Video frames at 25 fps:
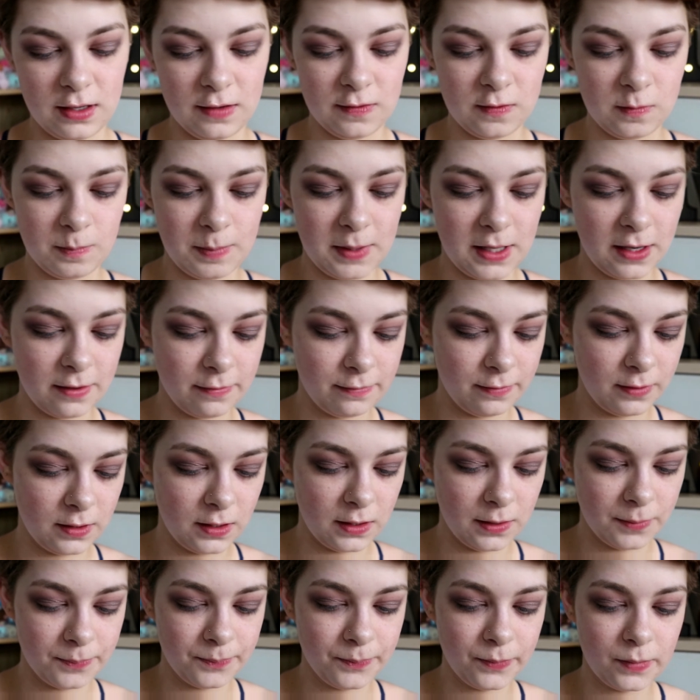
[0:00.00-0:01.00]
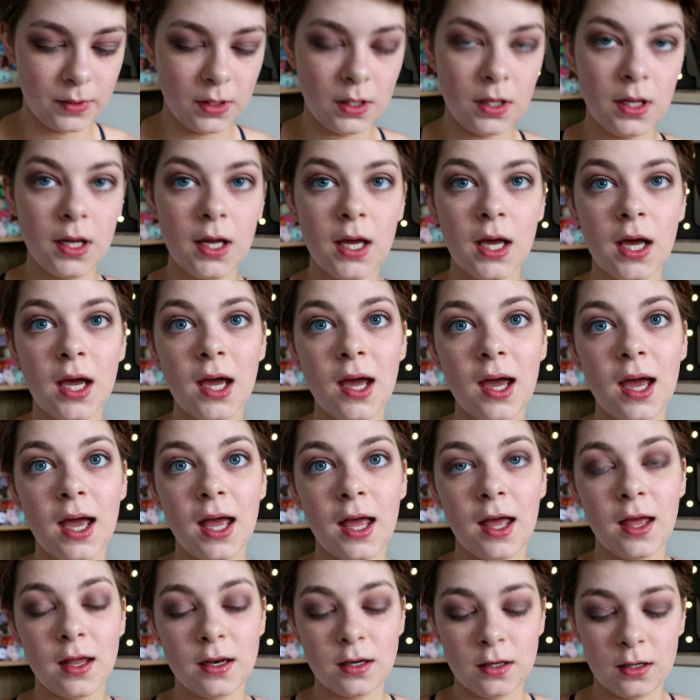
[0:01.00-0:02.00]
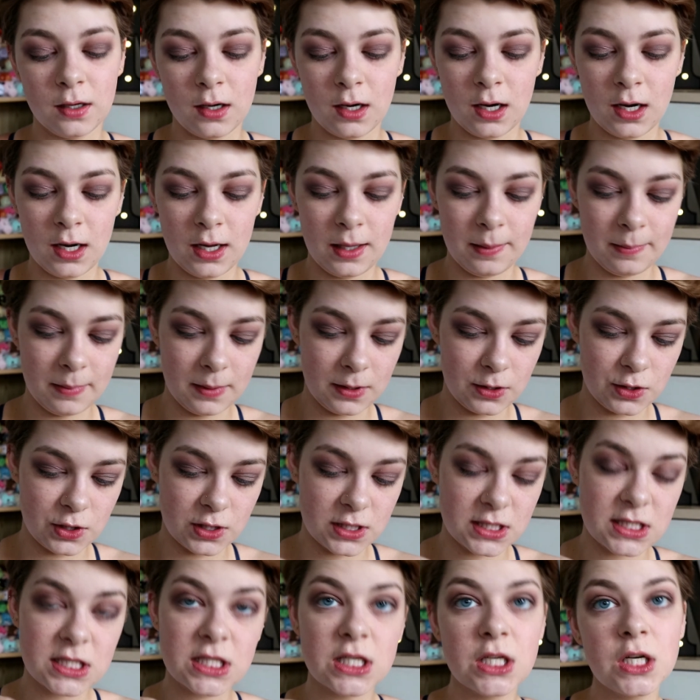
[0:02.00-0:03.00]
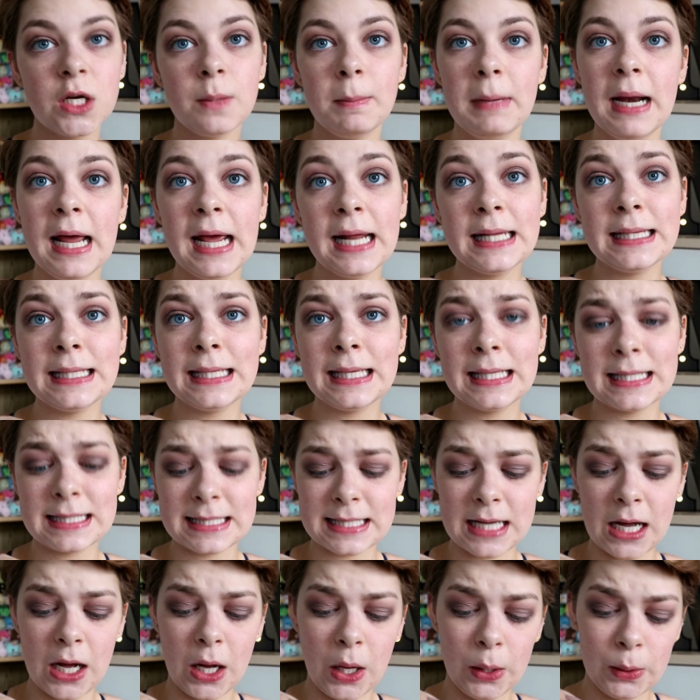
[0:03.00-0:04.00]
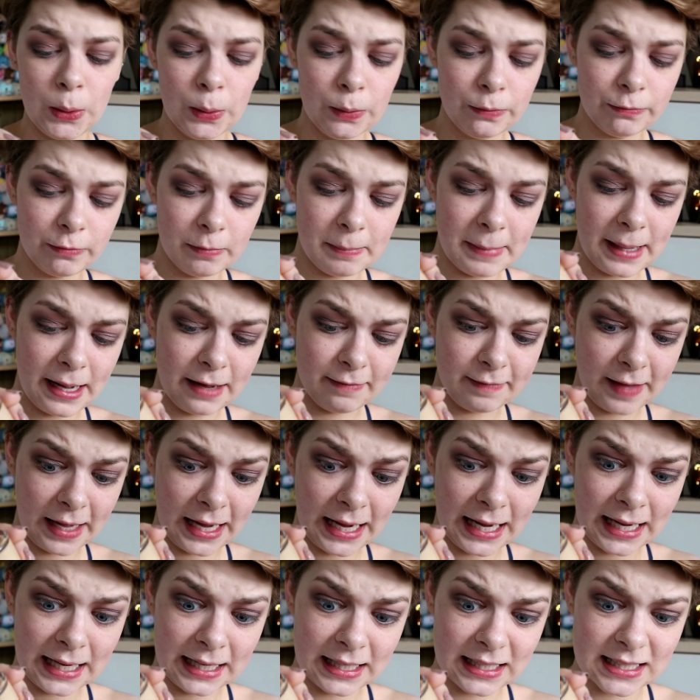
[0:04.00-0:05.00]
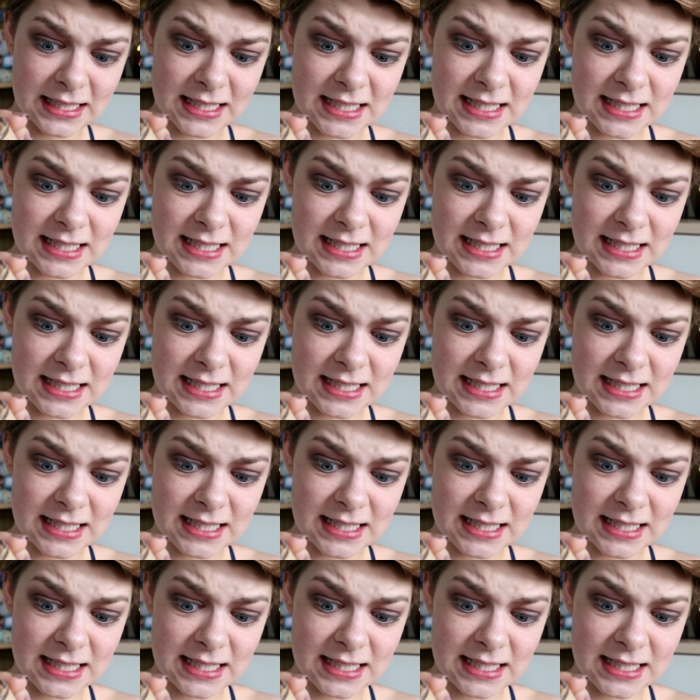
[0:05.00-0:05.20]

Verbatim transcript: SPF in it. And I'm just going to blend this all over my face.